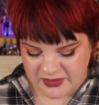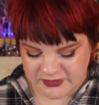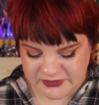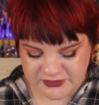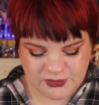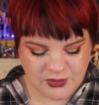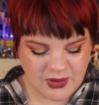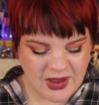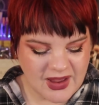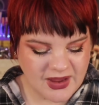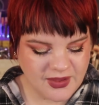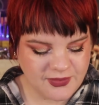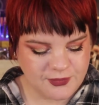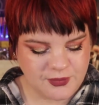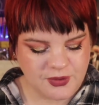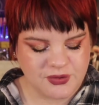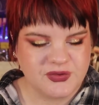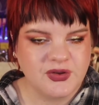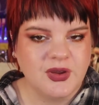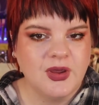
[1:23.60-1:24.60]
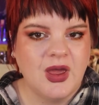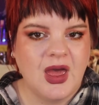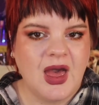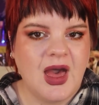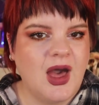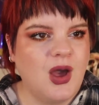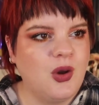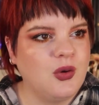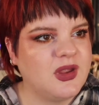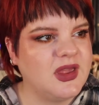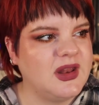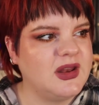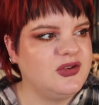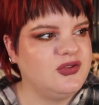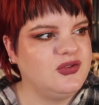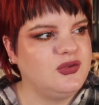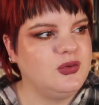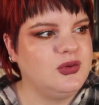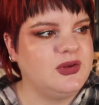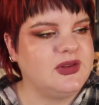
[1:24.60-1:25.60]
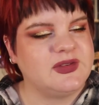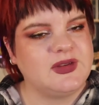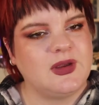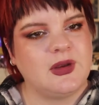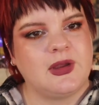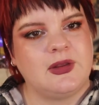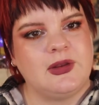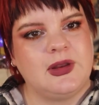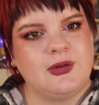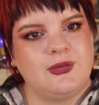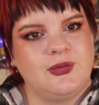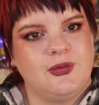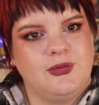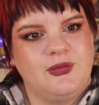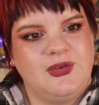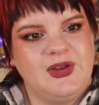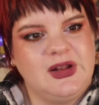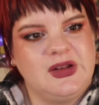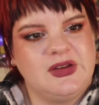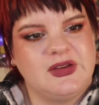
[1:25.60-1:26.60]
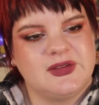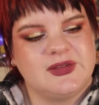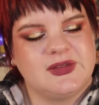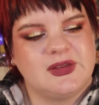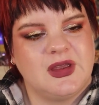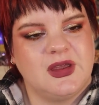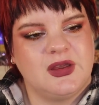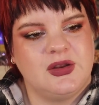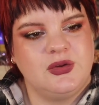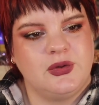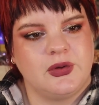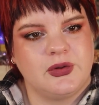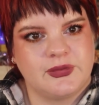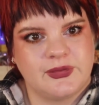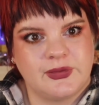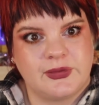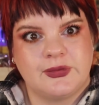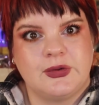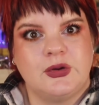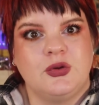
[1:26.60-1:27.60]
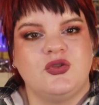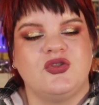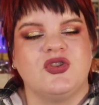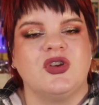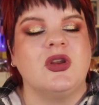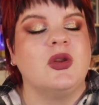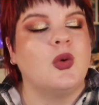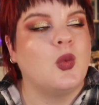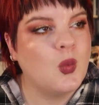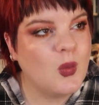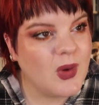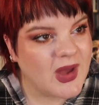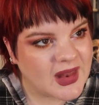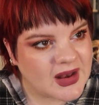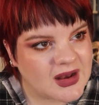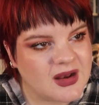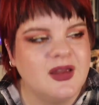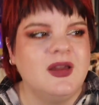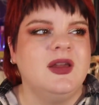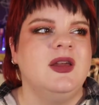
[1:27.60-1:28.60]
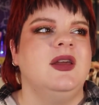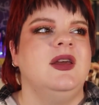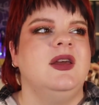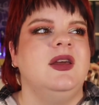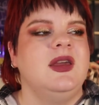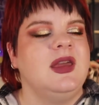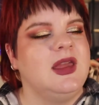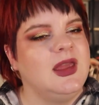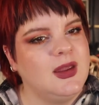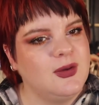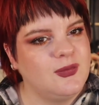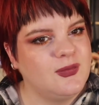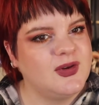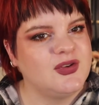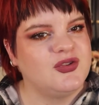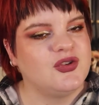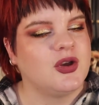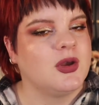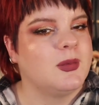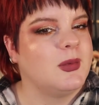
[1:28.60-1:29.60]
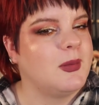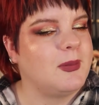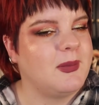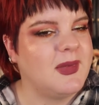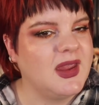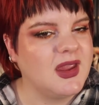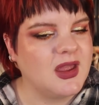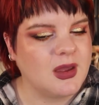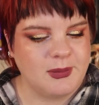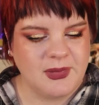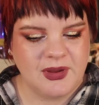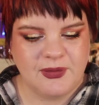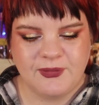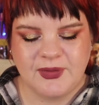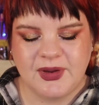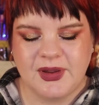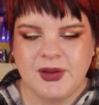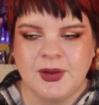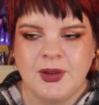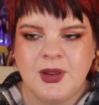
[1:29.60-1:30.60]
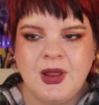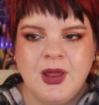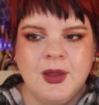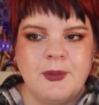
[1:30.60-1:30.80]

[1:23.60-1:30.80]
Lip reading: So I thought, how can I do this? How can I fulfill this New Year's resolution? Well, if I talk about makeup, if I